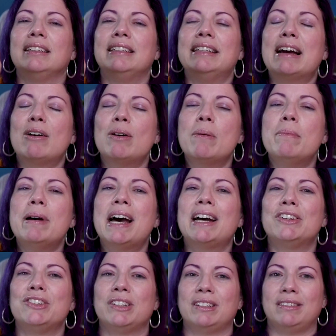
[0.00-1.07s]
Now
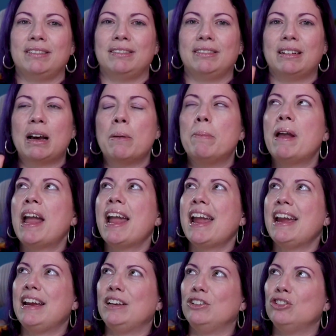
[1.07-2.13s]
imagine a
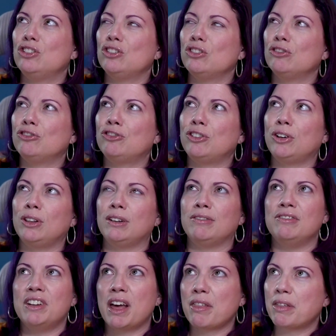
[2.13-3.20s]
page full of
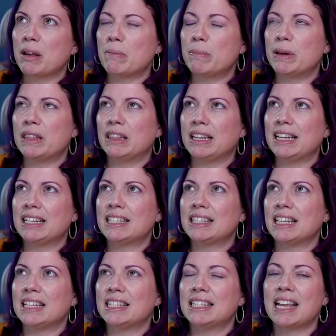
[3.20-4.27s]
nothing but links
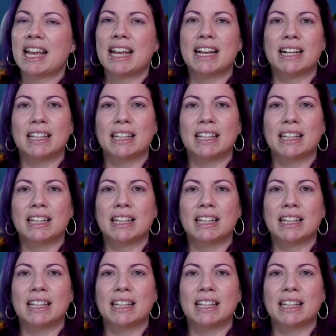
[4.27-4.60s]
that say,